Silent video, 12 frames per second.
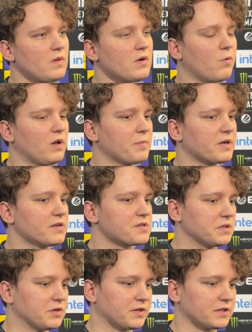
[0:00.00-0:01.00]
Well, I mean,
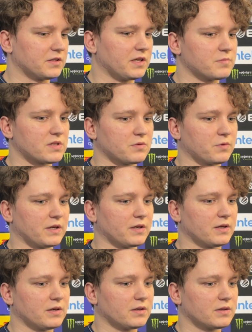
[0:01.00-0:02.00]
considering the teams that
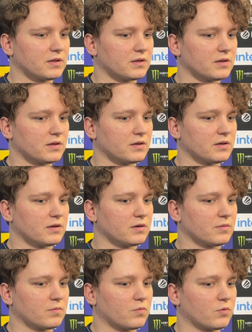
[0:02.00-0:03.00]
we
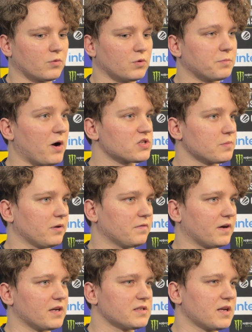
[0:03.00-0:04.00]
would possibly
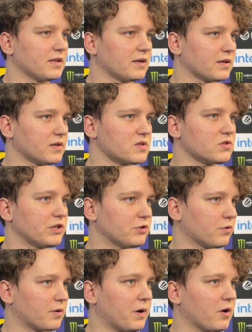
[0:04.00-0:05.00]
face, I think it's G2
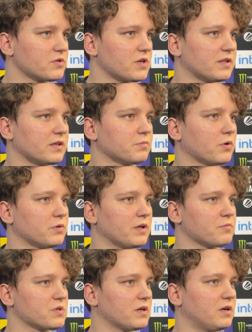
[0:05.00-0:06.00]
or Mnmzzz. I think both
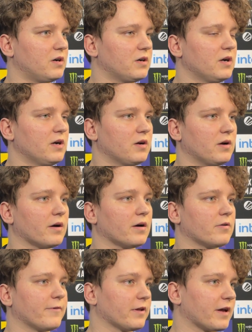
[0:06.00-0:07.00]
teams are
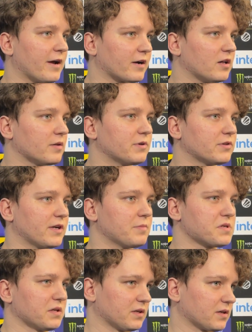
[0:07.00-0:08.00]
really high caliber
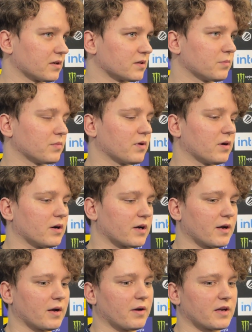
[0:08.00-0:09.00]
teams. I think
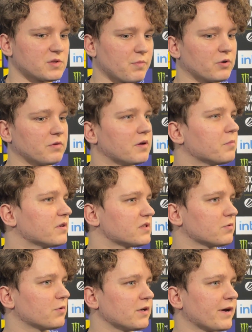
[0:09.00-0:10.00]
against both of them, it's
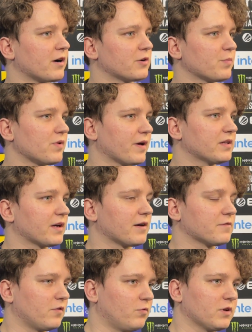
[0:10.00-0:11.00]
really hard to play. They have
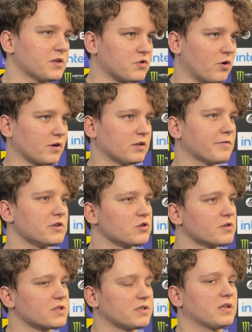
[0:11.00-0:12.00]
really strong
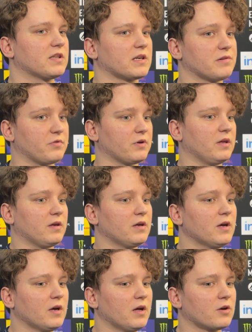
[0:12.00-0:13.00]
individuals, and I think if we
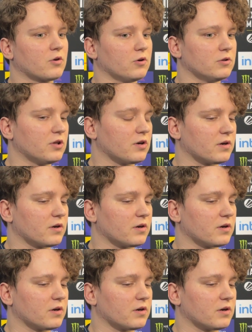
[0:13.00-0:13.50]
could